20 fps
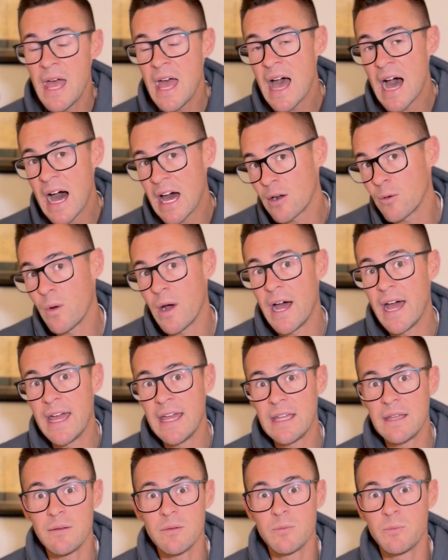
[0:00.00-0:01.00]
How do
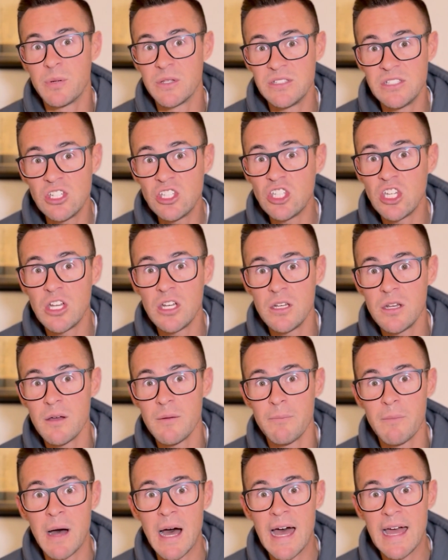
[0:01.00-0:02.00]
I position
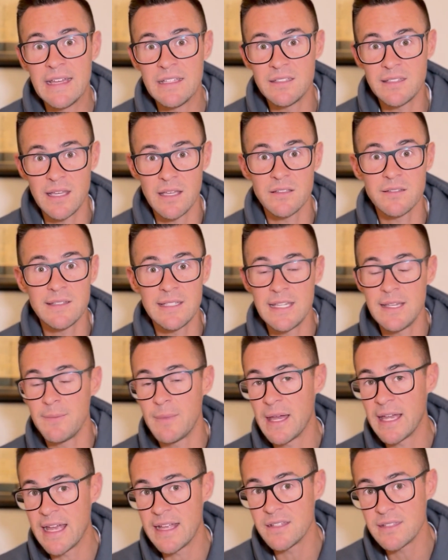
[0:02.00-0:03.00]
my sales team
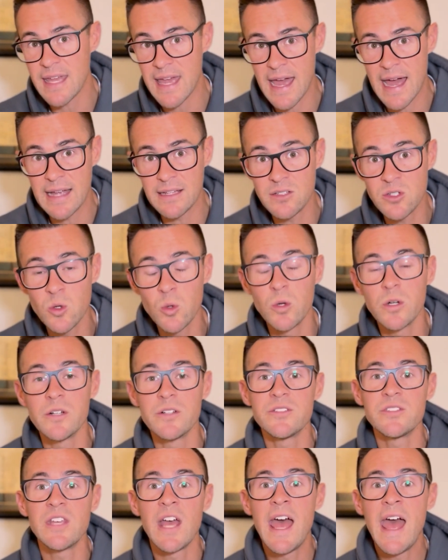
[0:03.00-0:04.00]
against AI
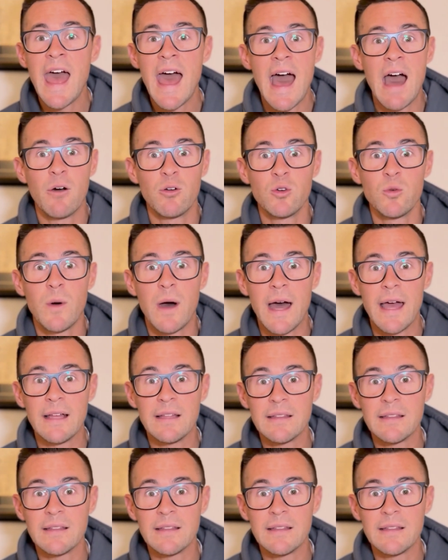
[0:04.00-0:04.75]
tools? How do I